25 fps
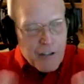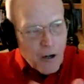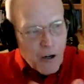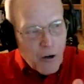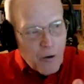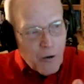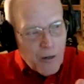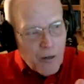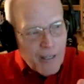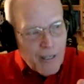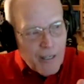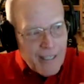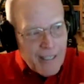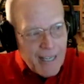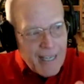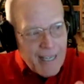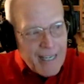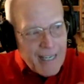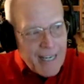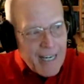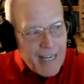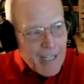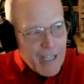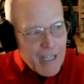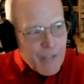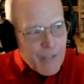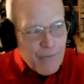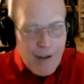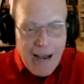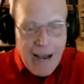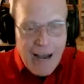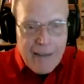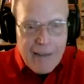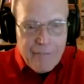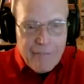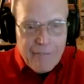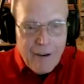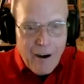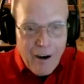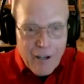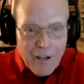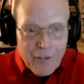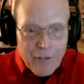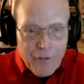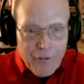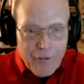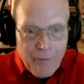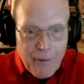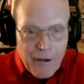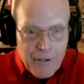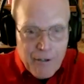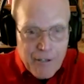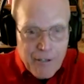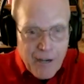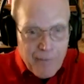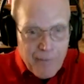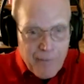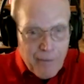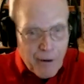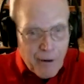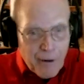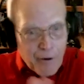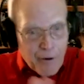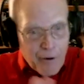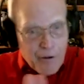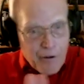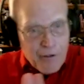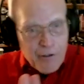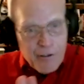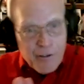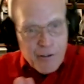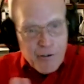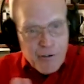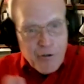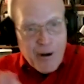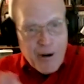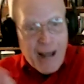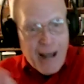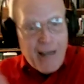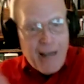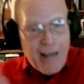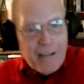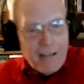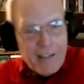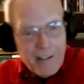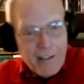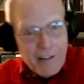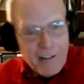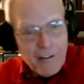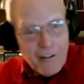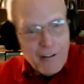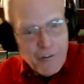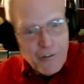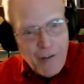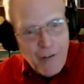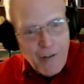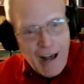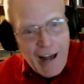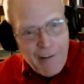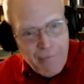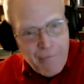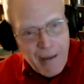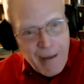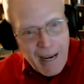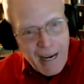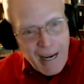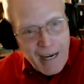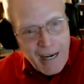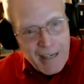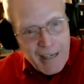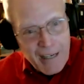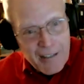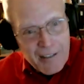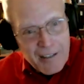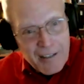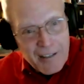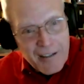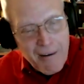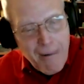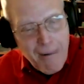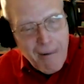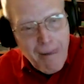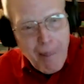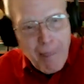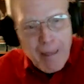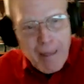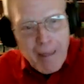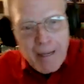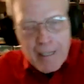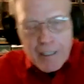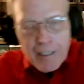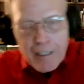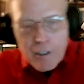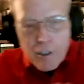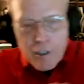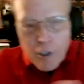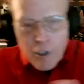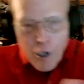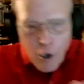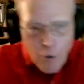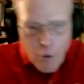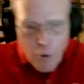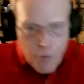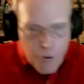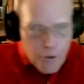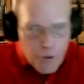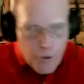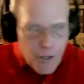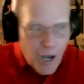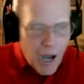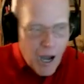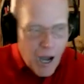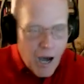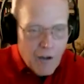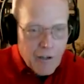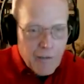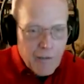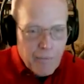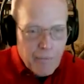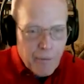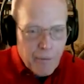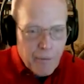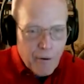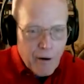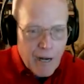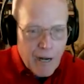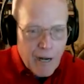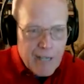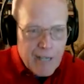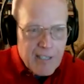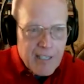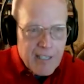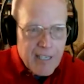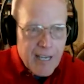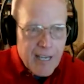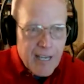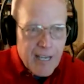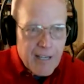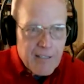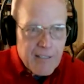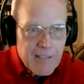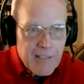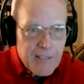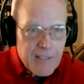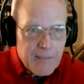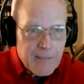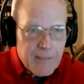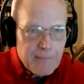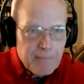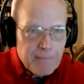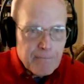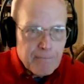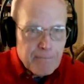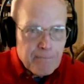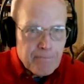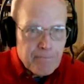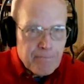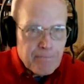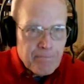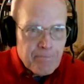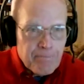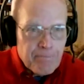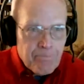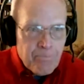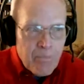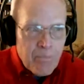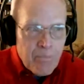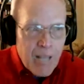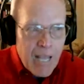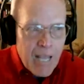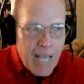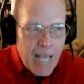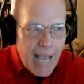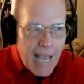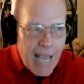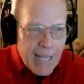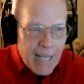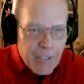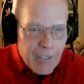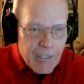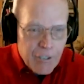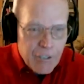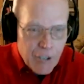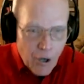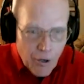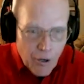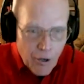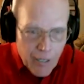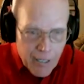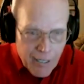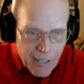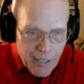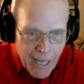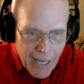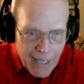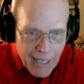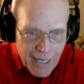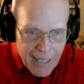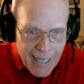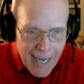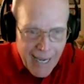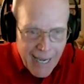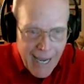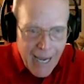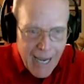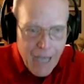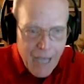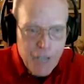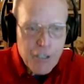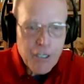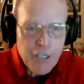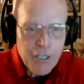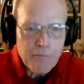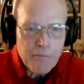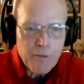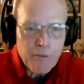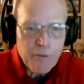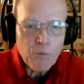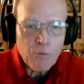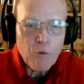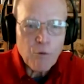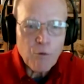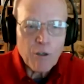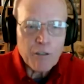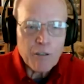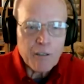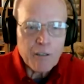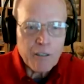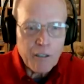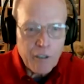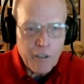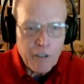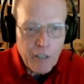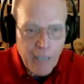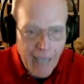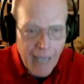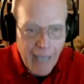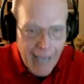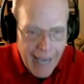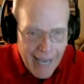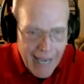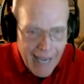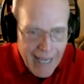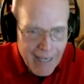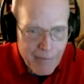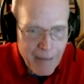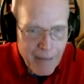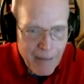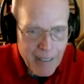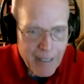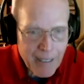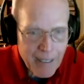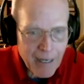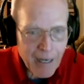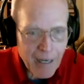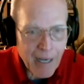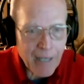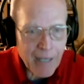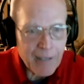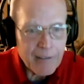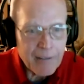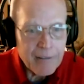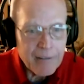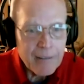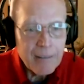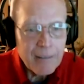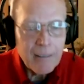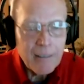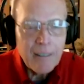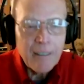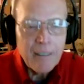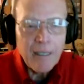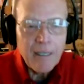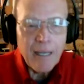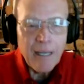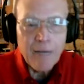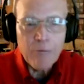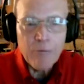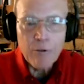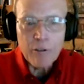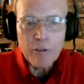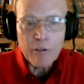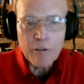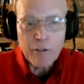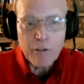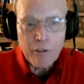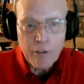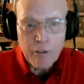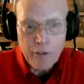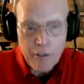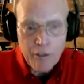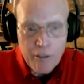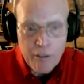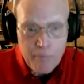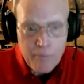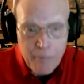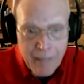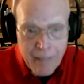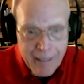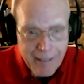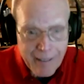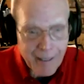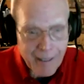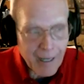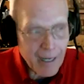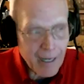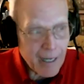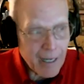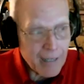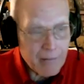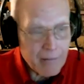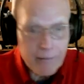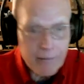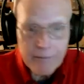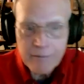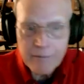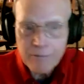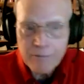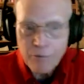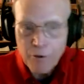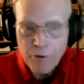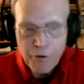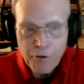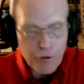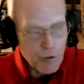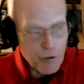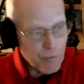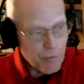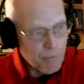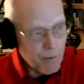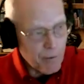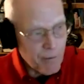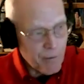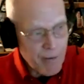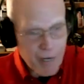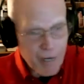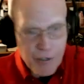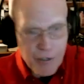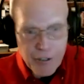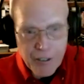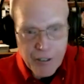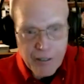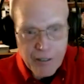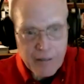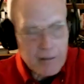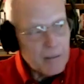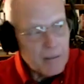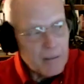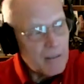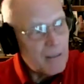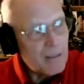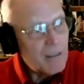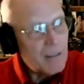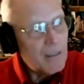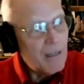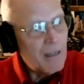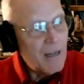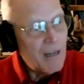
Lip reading: So he needs five auto repair shop owners to drive into those five bays, go through the audit process, and start engaging with what can be done and what could be done with your permission